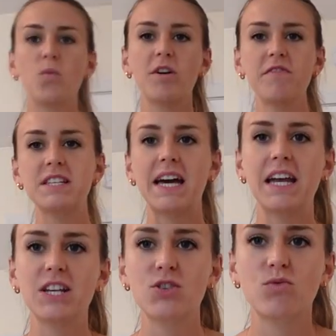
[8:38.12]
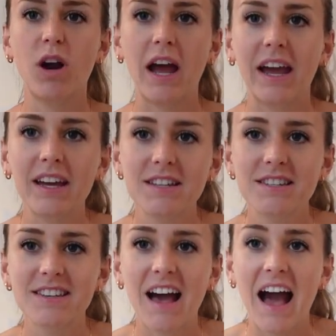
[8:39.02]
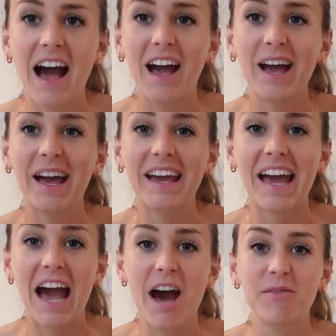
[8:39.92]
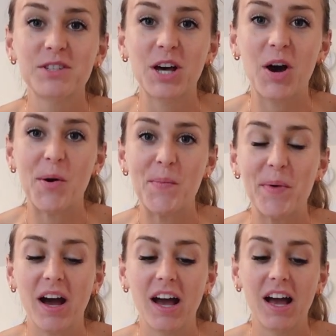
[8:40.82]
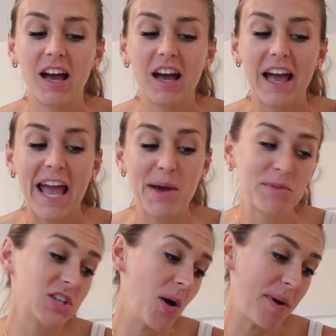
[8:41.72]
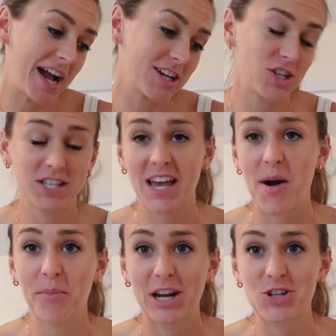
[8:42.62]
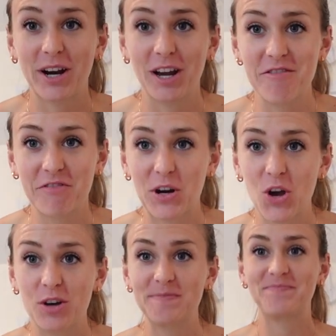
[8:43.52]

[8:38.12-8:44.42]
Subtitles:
Wolf is at his right, I have some Amazon packages I'm going to try on for y'all.